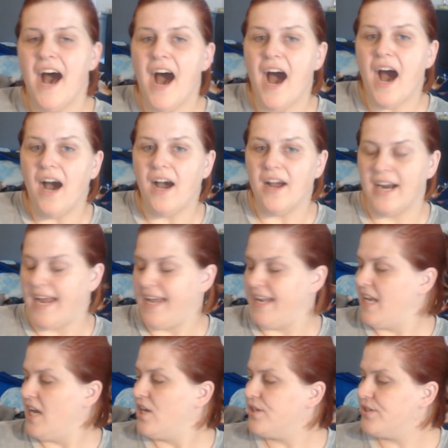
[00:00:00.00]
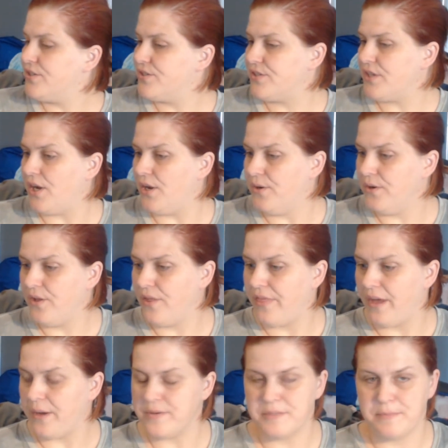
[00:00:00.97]
All right, so
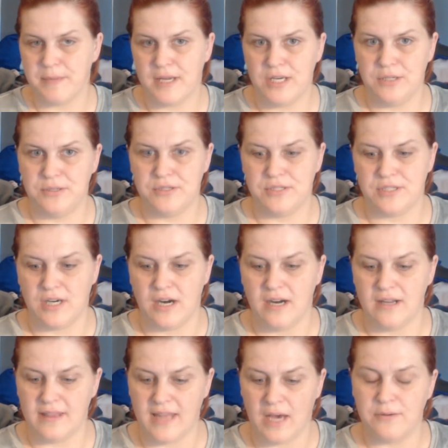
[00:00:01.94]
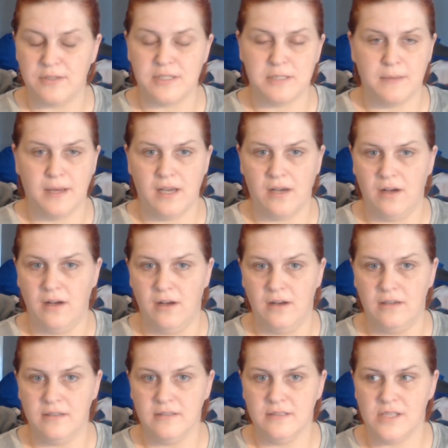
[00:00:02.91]
that was my new start. That was my
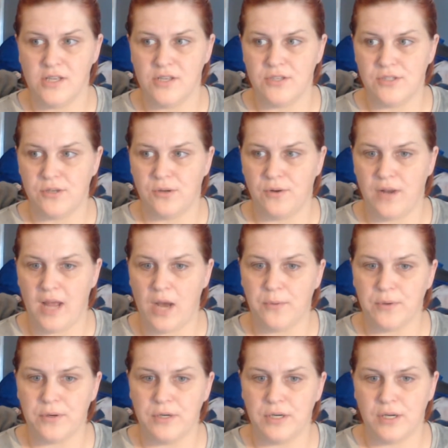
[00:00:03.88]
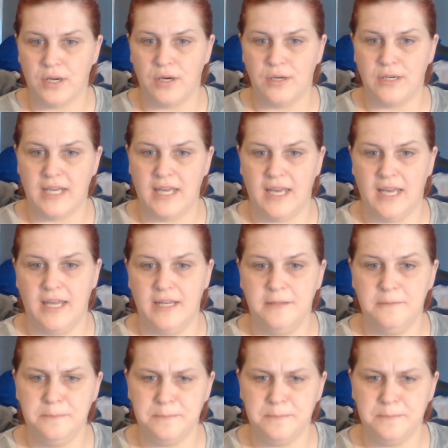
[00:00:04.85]
haul. So now we're gonna go in